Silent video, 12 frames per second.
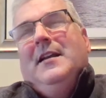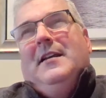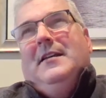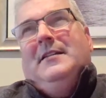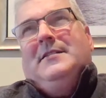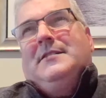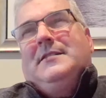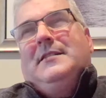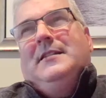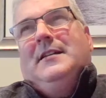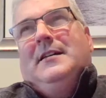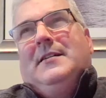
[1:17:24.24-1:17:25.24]
It's
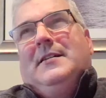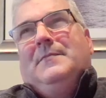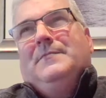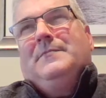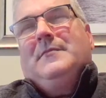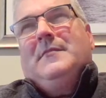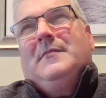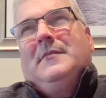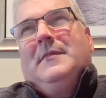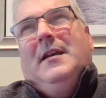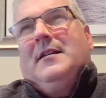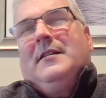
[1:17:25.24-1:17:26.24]
the, um,
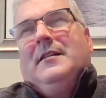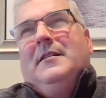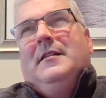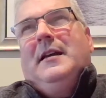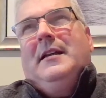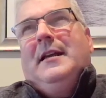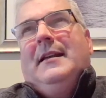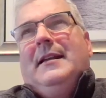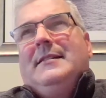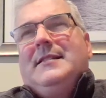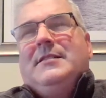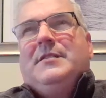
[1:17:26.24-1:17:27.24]
yeah. And
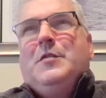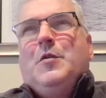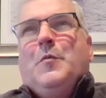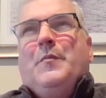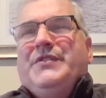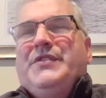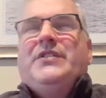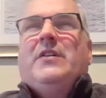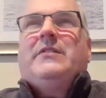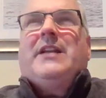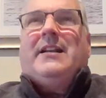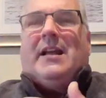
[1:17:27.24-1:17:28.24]
I says, you know, businesses
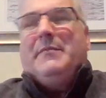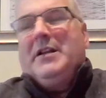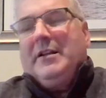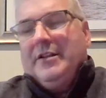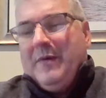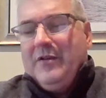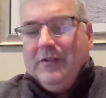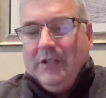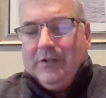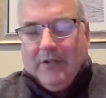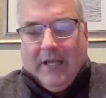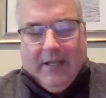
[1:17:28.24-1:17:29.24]
are dynamic,
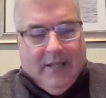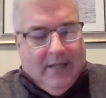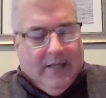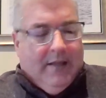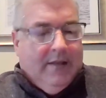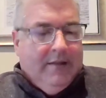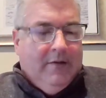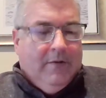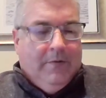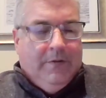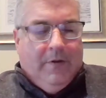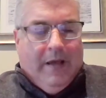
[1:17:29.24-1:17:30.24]
especially today, you
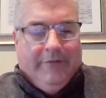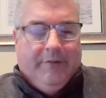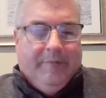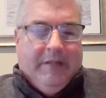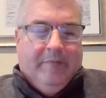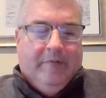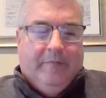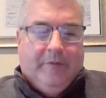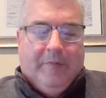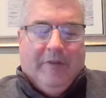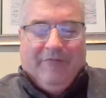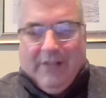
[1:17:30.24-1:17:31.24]
know, you have to be able
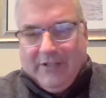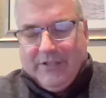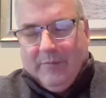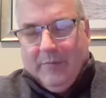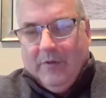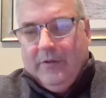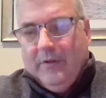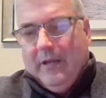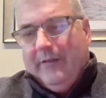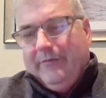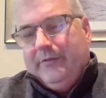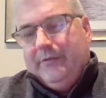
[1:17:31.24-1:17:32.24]
to be flexible. You
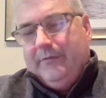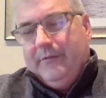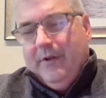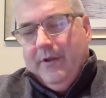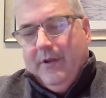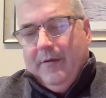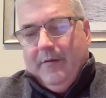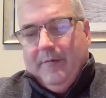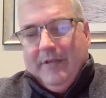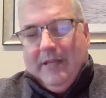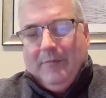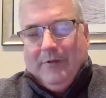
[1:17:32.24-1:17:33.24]
have to uh,
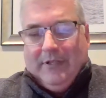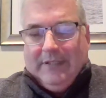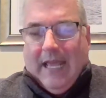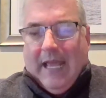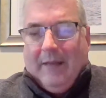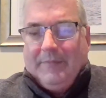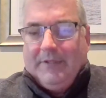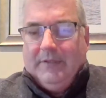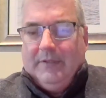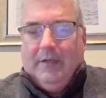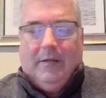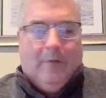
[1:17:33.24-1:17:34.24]
be able to adapt,
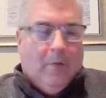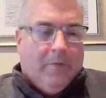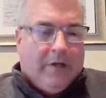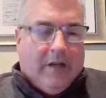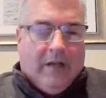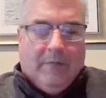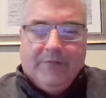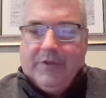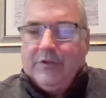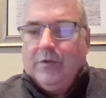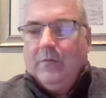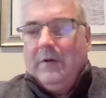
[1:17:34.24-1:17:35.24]
uh, overcome
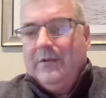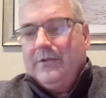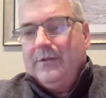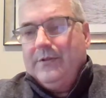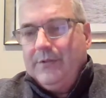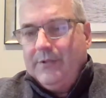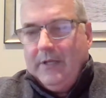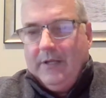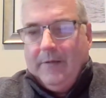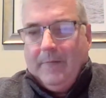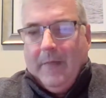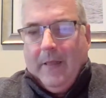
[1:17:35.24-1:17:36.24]
situations,
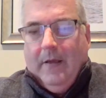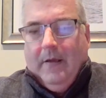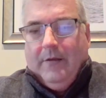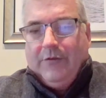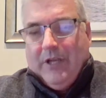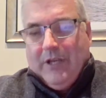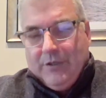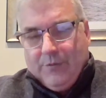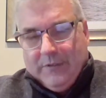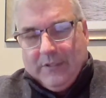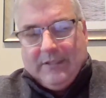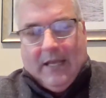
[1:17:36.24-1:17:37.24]
um, change
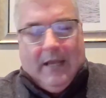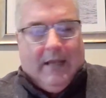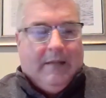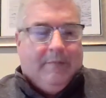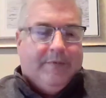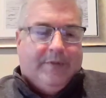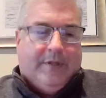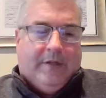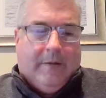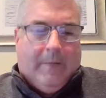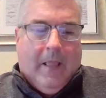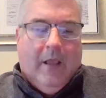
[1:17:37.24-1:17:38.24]
with the times.
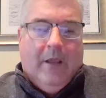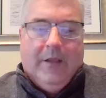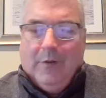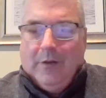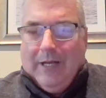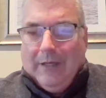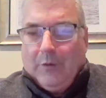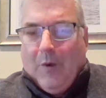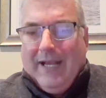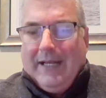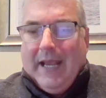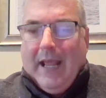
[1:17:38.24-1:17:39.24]
Uh, you know, like
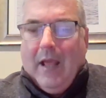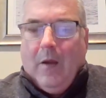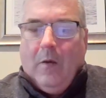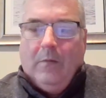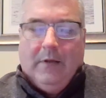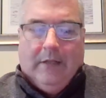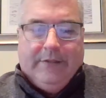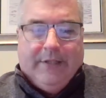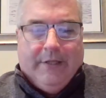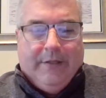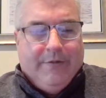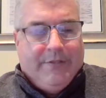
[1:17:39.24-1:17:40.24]
right now, I'll
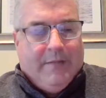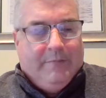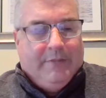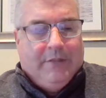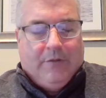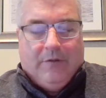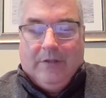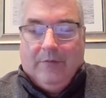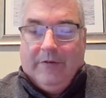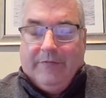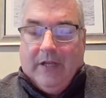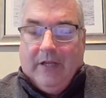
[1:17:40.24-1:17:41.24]
tell you something, Tony,
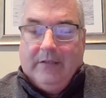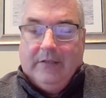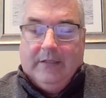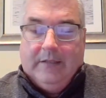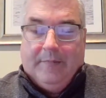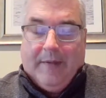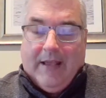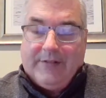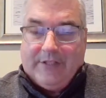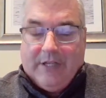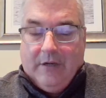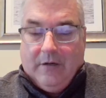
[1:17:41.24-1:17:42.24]
we've done in the
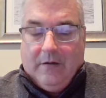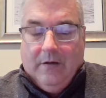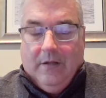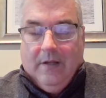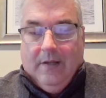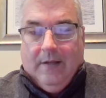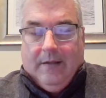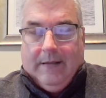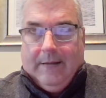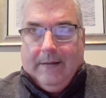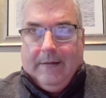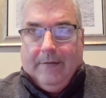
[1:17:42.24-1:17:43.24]
past year,
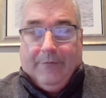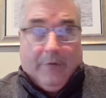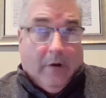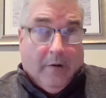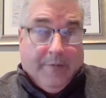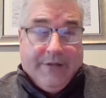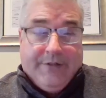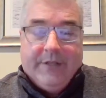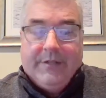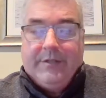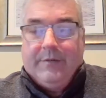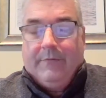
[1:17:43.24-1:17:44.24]
uh, for our
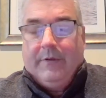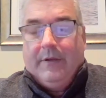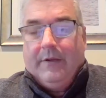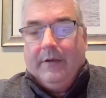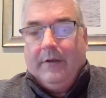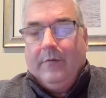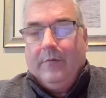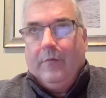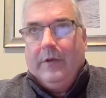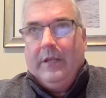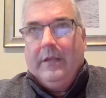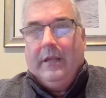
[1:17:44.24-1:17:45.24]
business. We, uh,
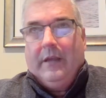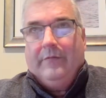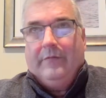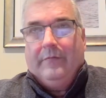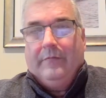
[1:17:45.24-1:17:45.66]
we have